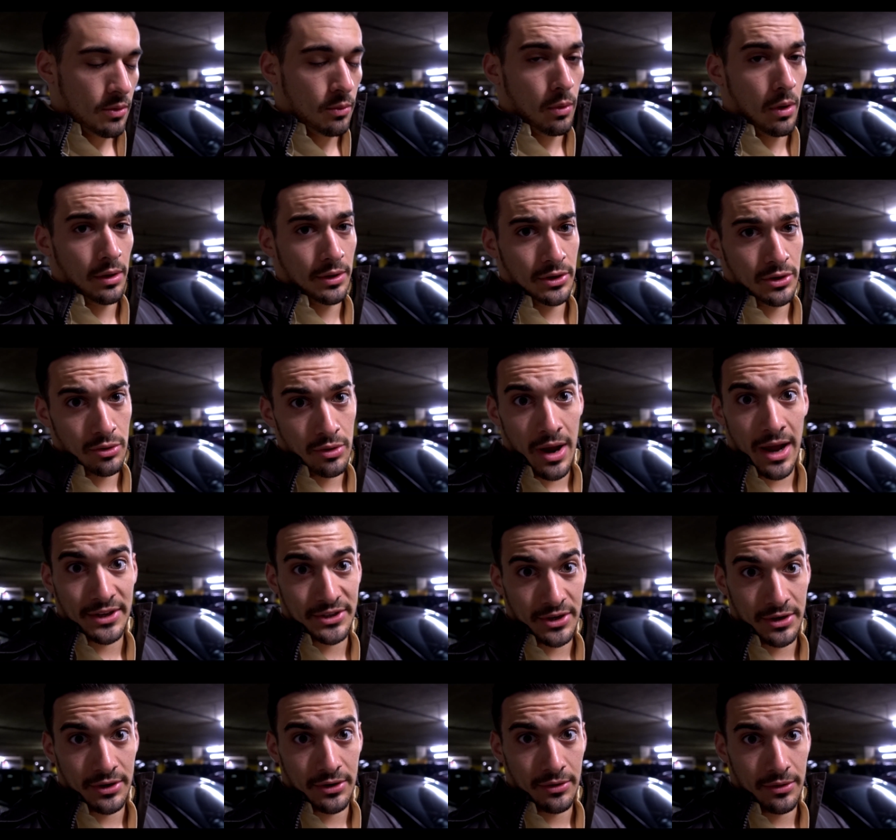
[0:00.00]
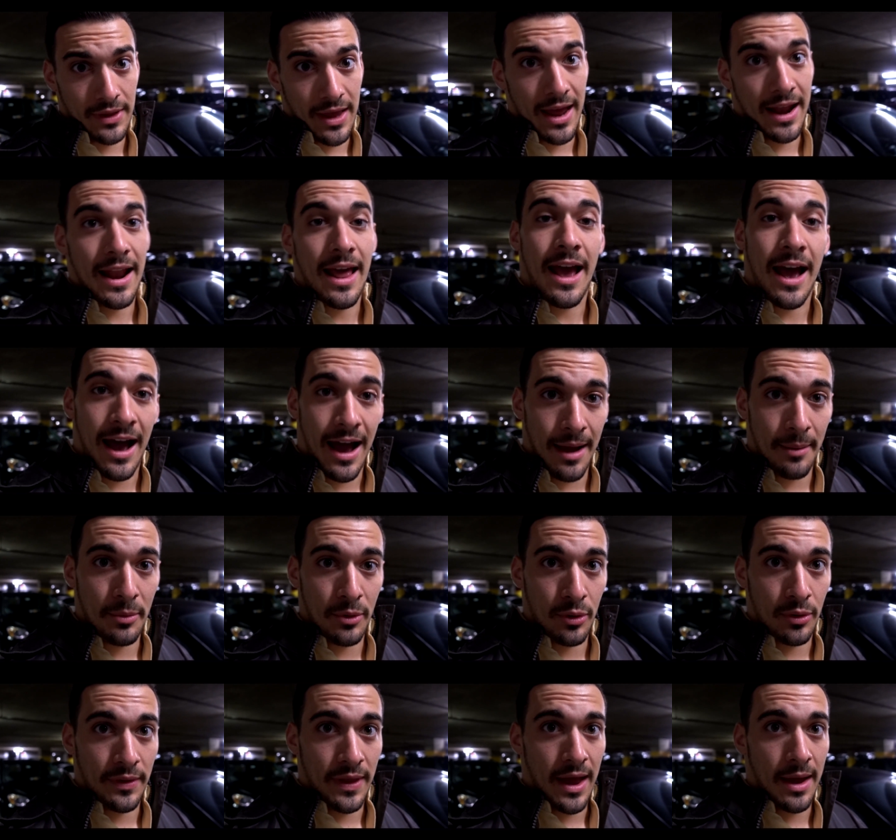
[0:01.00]
Well, you guys aren't doing that. I'm
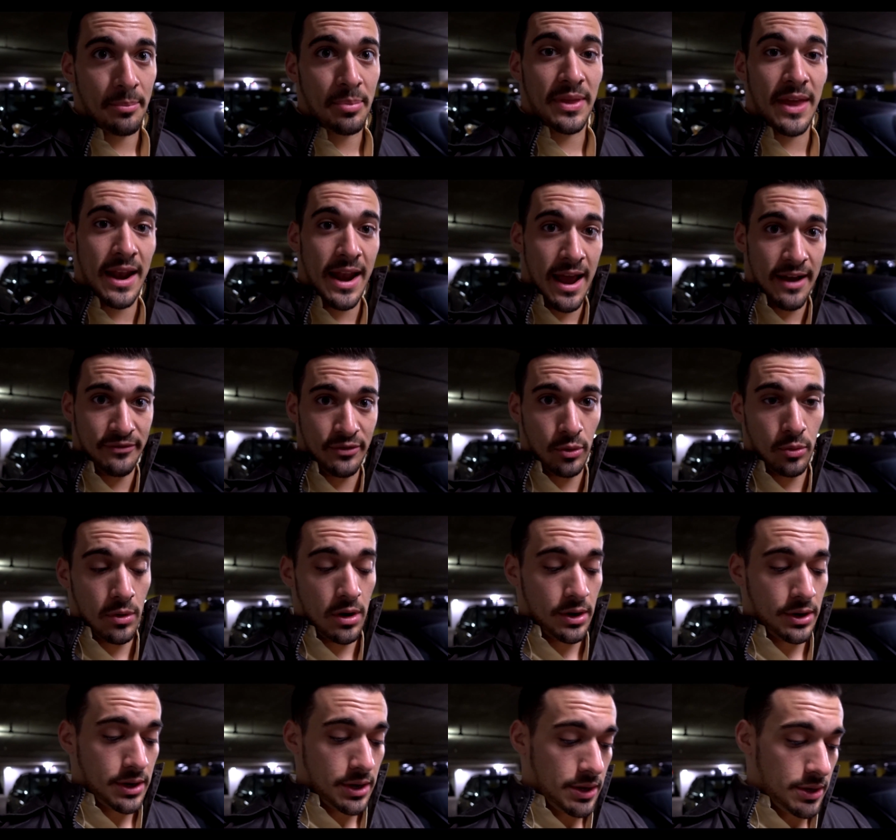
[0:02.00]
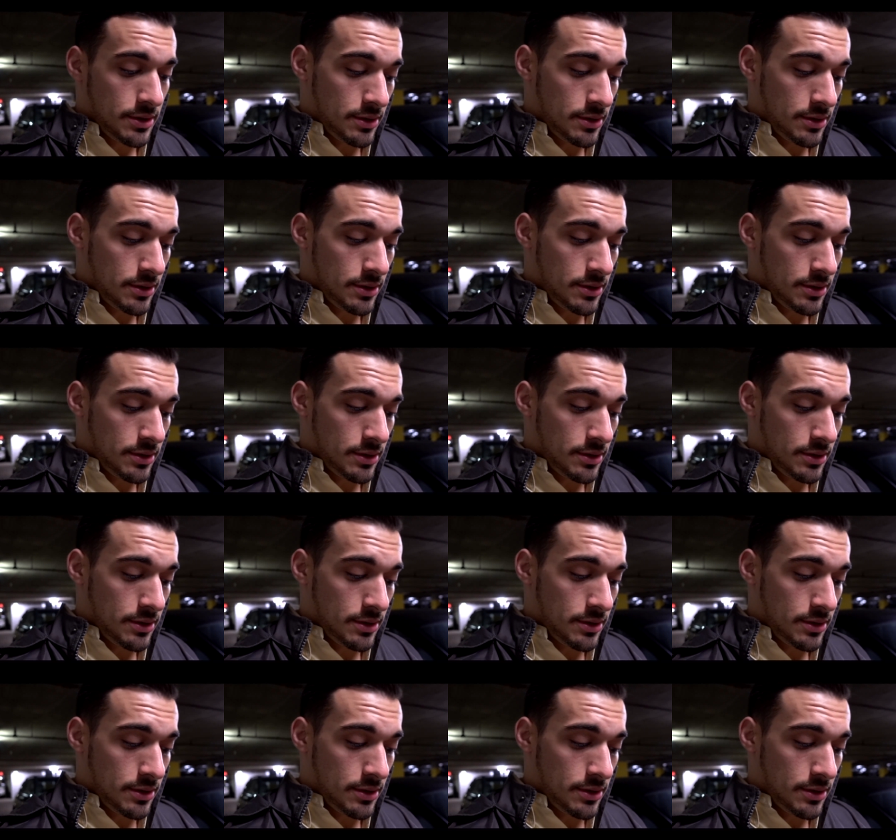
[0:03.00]
doing that. But then after work,